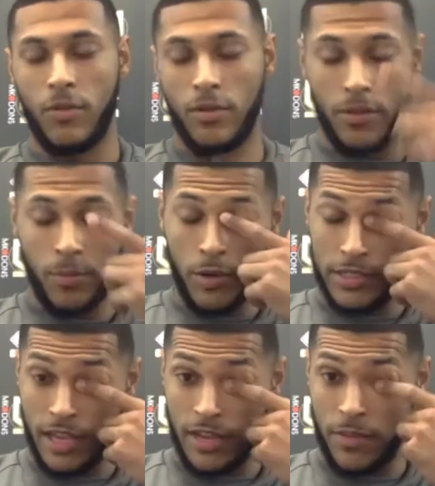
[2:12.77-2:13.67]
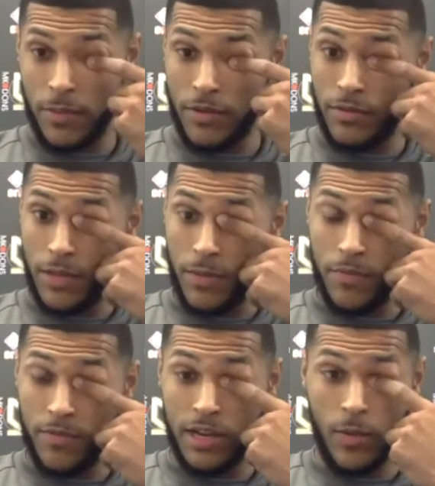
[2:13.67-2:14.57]
All of the boys here, they've been they've
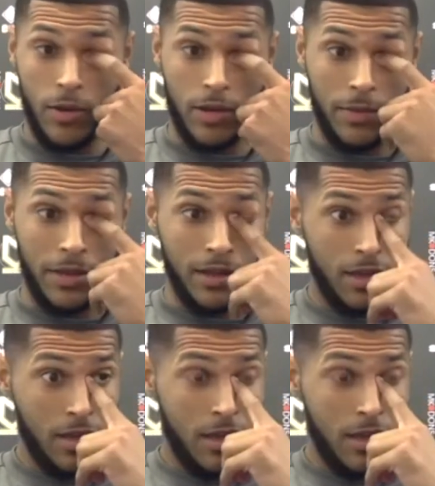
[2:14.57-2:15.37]
been really welcoming.